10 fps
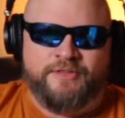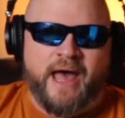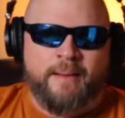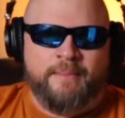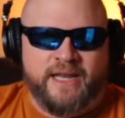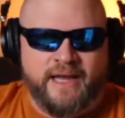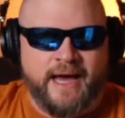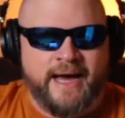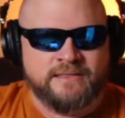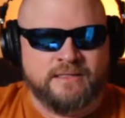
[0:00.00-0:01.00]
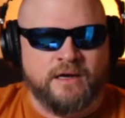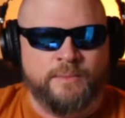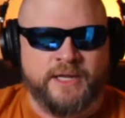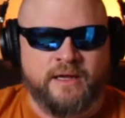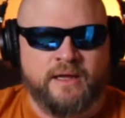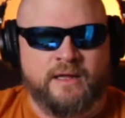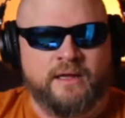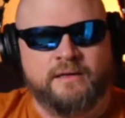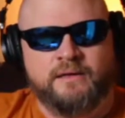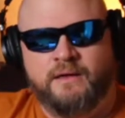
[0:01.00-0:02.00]
many guys coming in and
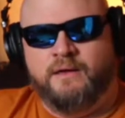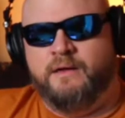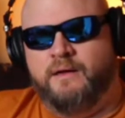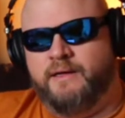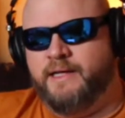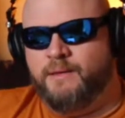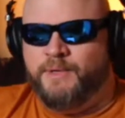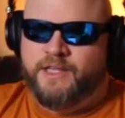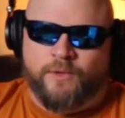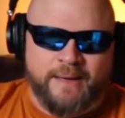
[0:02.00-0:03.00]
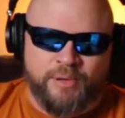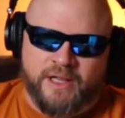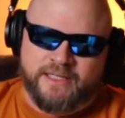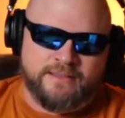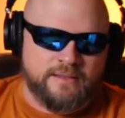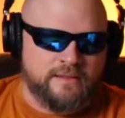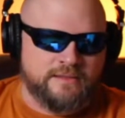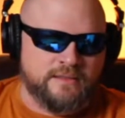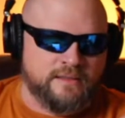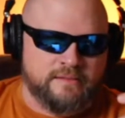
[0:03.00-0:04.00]
get them in the right places
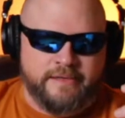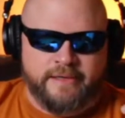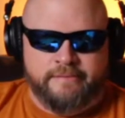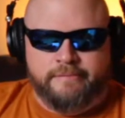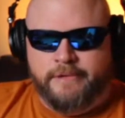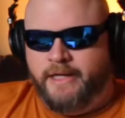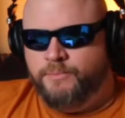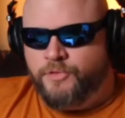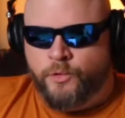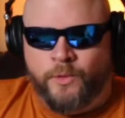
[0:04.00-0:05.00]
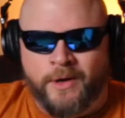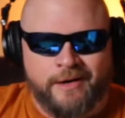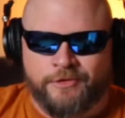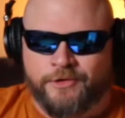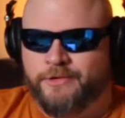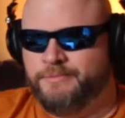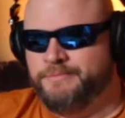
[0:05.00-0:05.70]
and get them through whatever